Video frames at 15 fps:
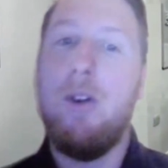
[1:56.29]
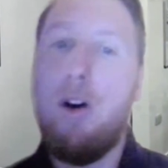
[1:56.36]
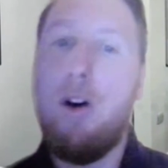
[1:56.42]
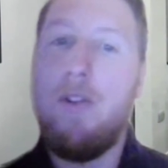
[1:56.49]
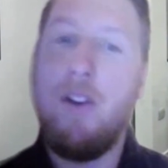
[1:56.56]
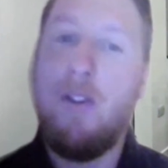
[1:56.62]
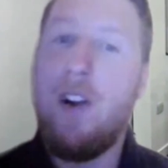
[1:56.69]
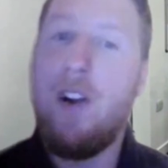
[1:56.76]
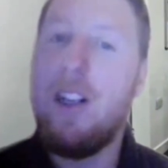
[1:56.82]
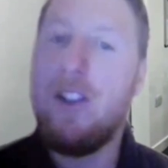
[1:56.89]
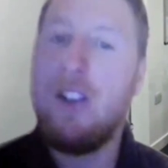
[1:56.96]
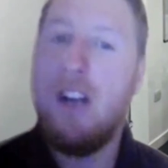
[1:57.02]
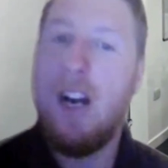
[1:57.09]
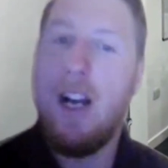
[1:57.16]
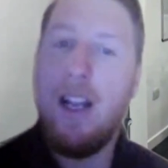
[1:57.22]
over the
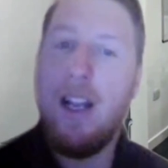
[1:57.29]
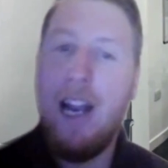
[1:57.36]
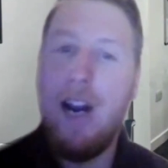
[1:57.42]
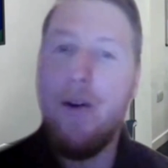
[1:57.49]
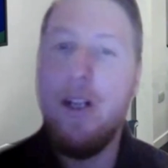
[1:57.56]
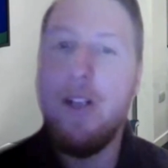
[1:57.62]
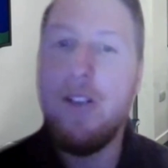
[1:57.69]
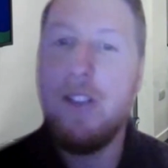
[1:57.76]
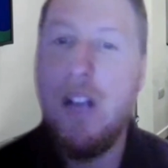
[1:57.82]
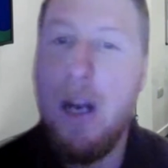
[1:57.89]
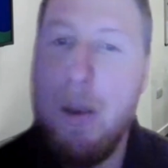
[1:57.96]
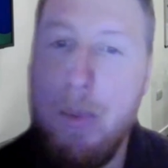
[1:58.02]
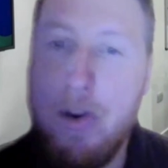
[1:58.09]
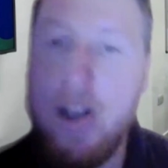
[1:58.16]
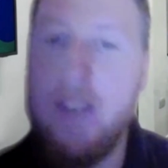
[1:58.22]
fragile areas
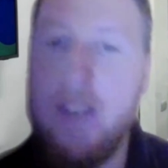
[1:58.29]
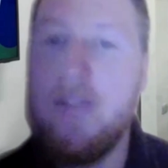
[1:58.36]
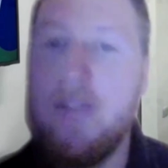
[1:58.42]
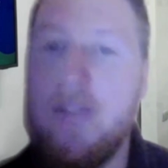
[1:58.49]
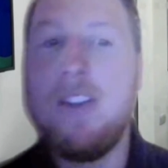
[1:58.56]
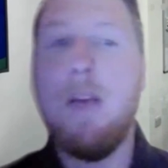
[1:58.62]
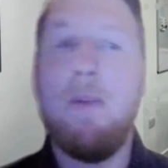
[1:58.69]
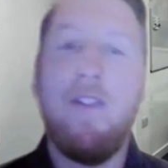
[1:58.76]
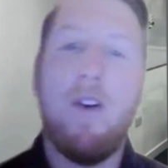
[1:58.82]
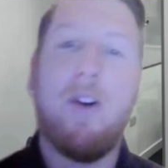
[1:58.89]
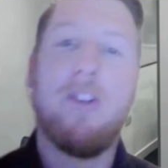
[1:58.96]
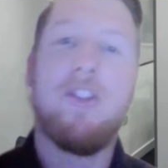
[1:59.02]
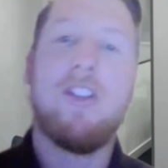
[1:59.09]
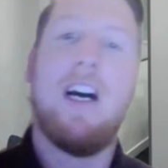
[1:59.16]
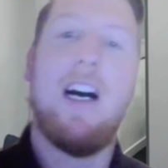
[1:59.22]
and briefed the team
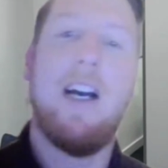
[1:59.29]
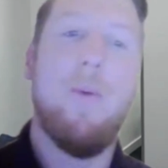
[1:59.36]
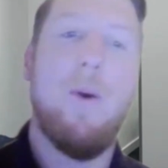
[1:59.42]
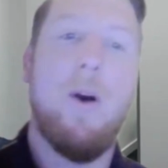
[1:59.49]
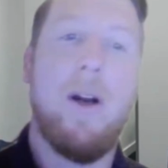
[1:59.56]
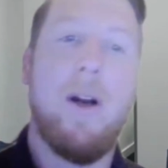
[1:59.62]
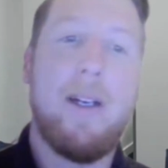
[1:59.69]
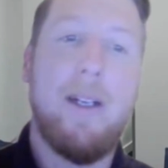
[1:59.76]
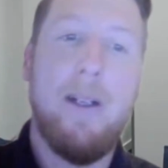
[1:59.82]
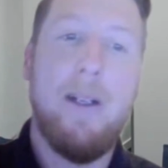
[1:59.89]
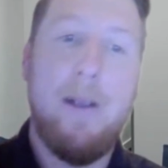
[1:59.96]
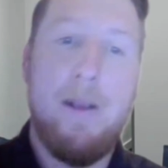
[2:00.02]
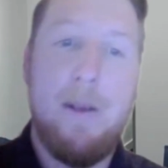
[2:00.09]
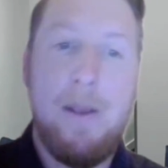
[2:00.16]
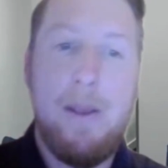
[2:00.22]
before starting work.